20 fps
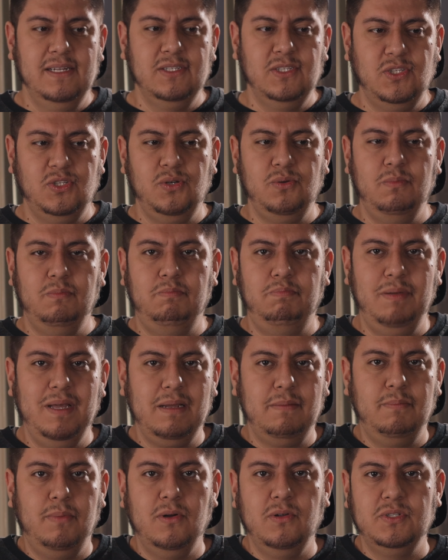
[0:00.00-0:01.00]
two
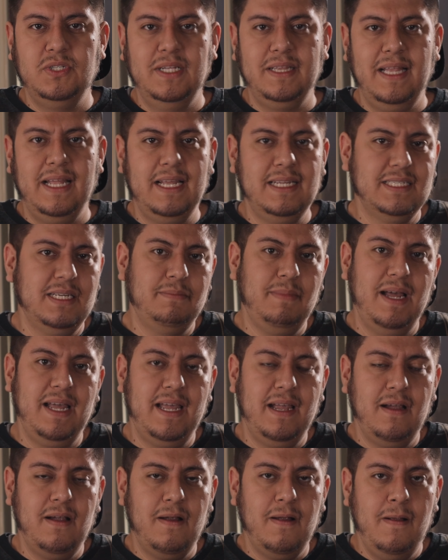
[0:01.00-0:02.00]
big bulgy things in my
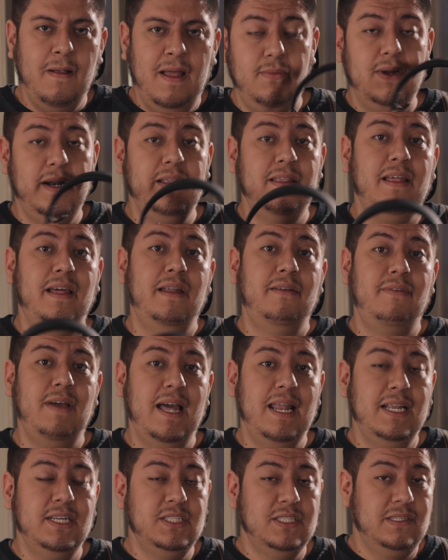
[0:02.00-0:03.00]
ear. One of the
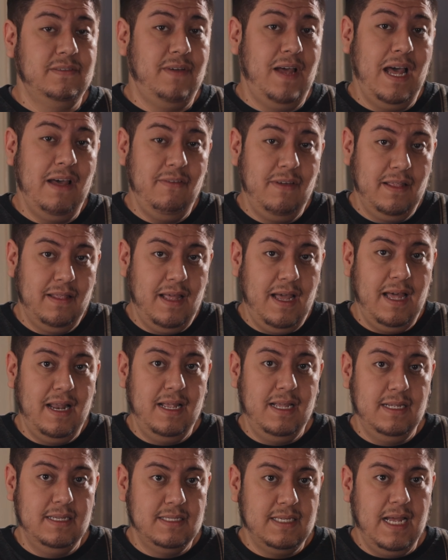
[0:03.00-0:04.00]
advantages of having
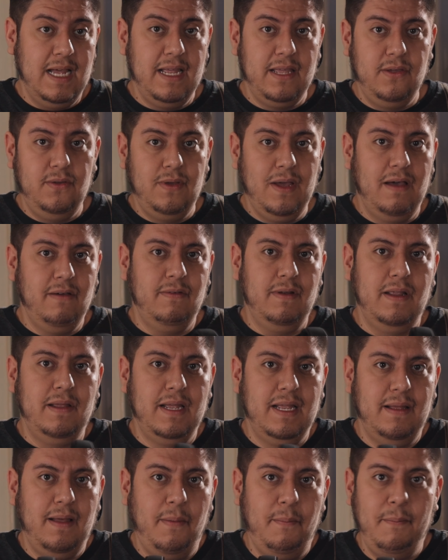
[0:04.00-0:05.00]
that is that you have
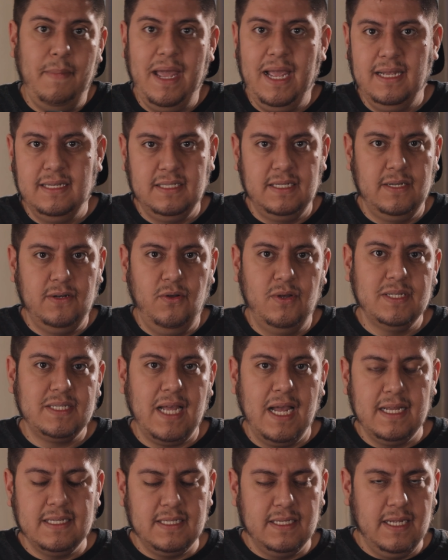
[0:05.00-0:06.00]
an amazing noise
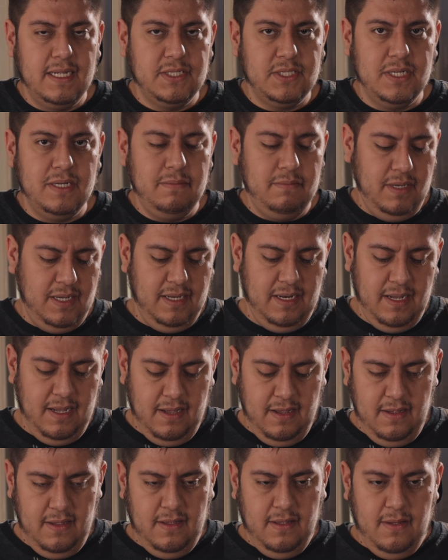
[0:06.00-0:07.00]
cancellation, but
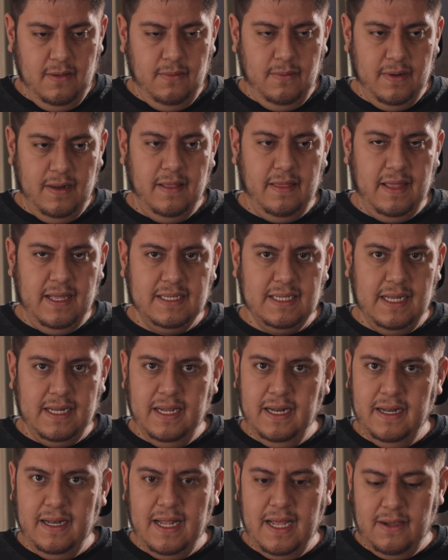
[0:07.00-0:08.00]
one of the things I
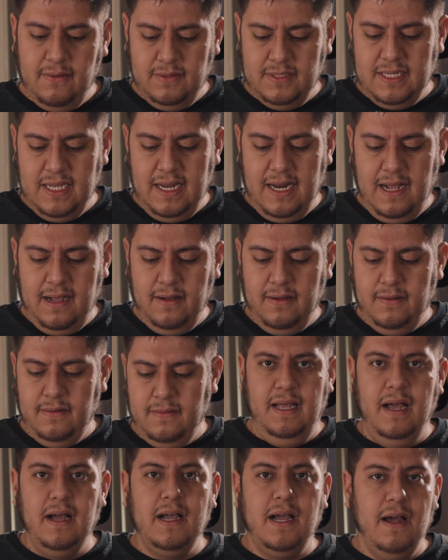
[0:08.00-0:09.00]
didn't like was that how
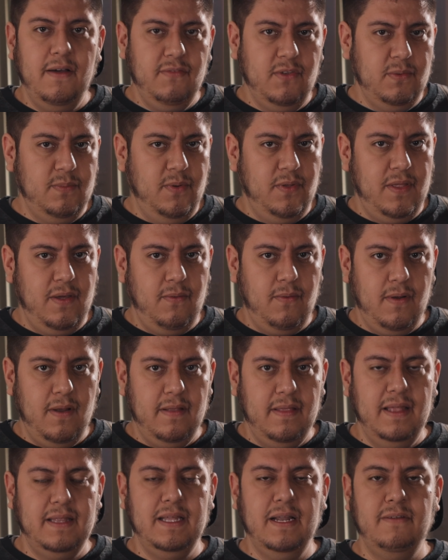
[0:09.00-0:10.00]
uncomfortable they were.
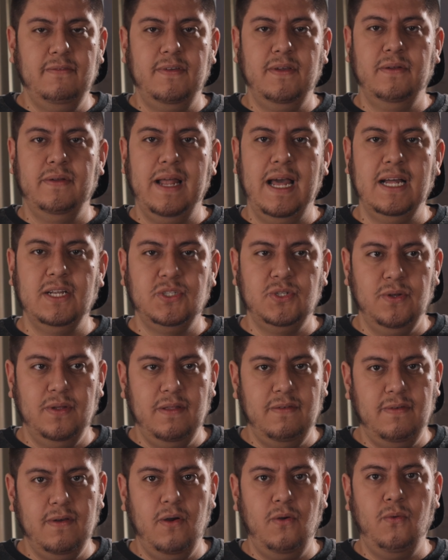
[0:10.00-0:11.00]
They didn't feel natural.
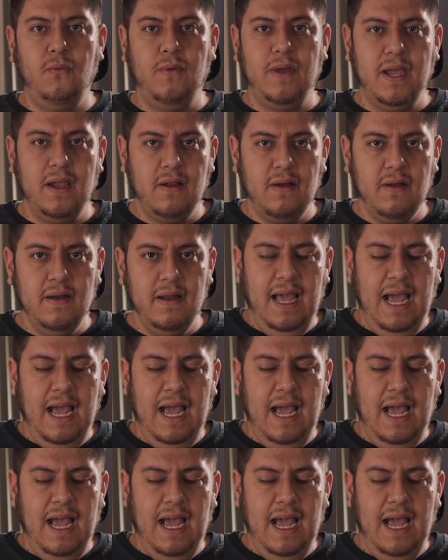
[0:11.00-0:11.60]
They felt weird.